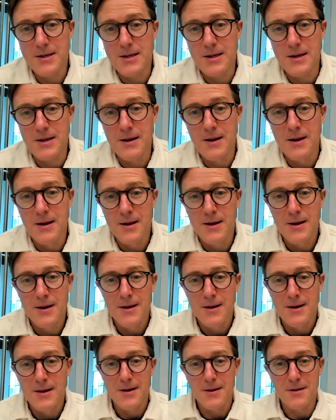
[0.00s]
And
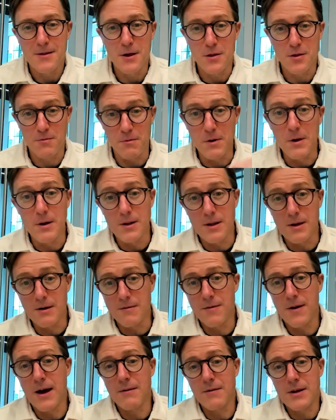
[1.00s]
the thrill of
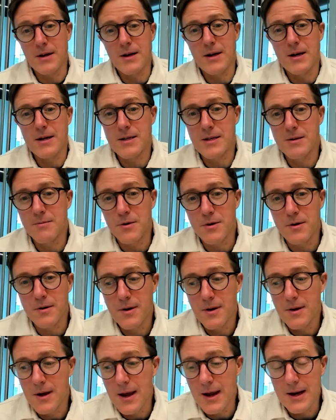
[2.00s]
having a
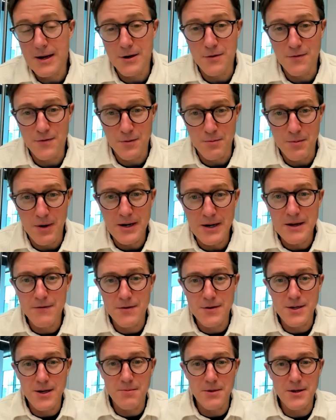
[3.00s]
customer hand over money for
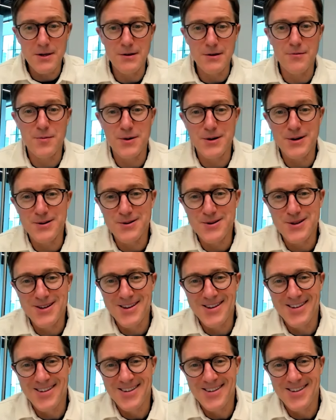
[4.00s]
something you've produced.